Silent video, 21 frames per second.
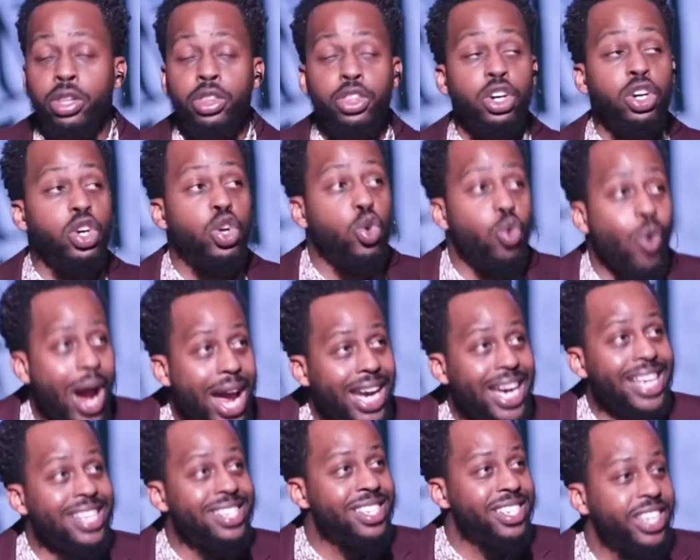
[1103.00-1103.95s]
The
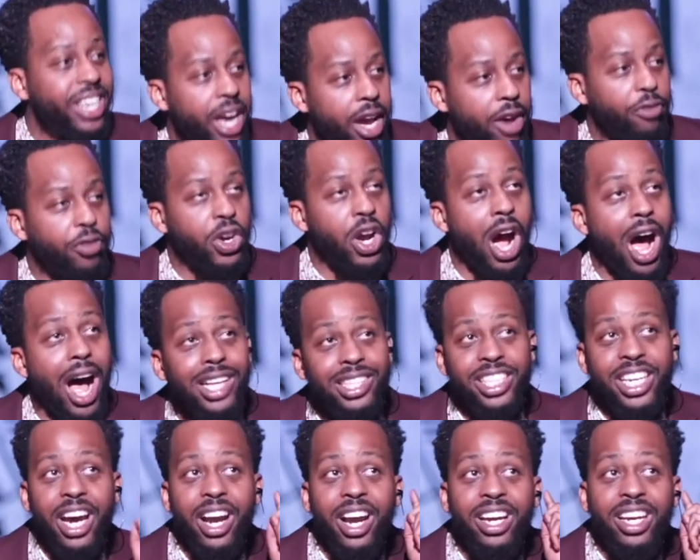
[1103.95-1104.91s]
greatest gift
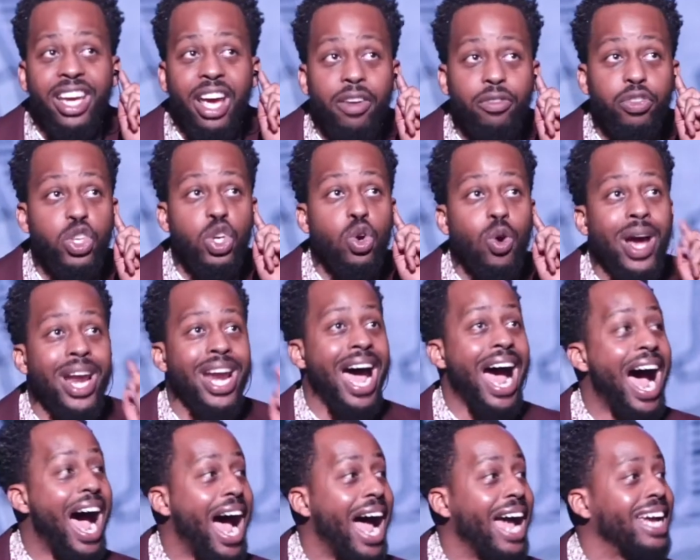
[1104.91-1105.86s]
God's going to give you and
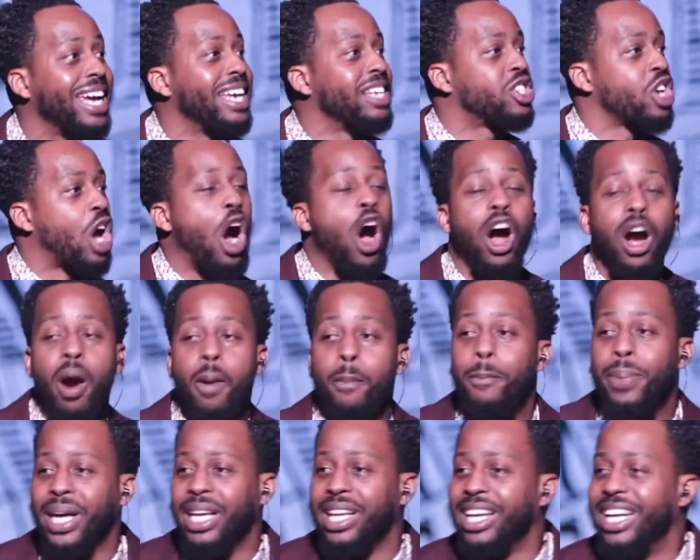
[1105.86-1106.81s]
I is our
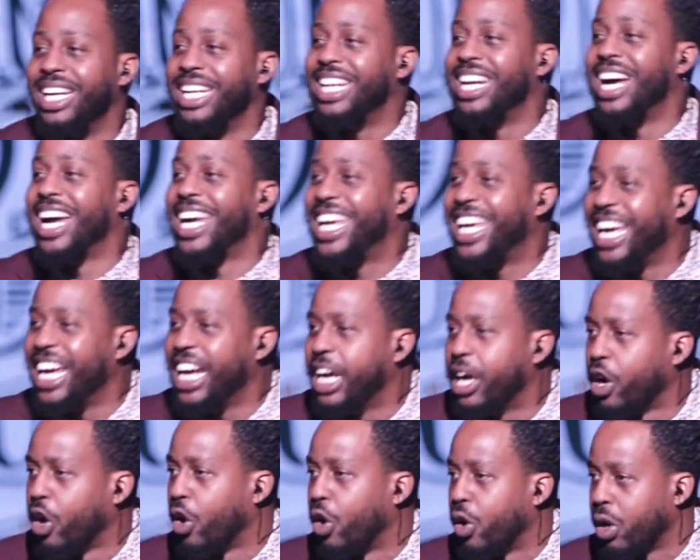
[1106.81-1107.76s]
ability to
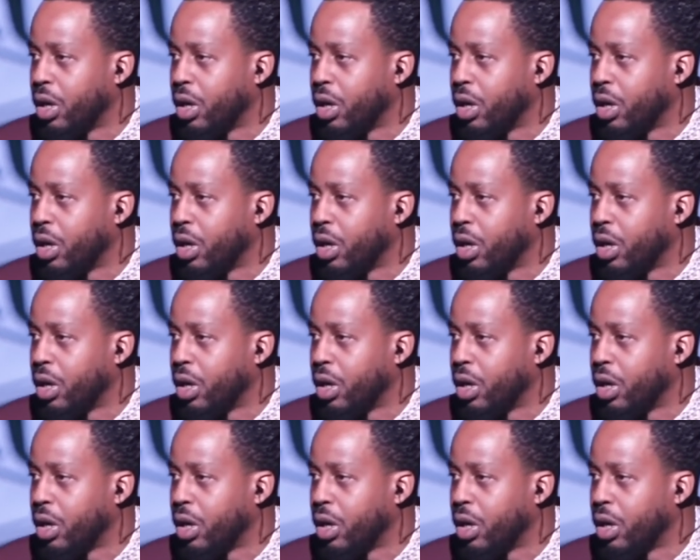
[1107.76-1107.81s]
hear.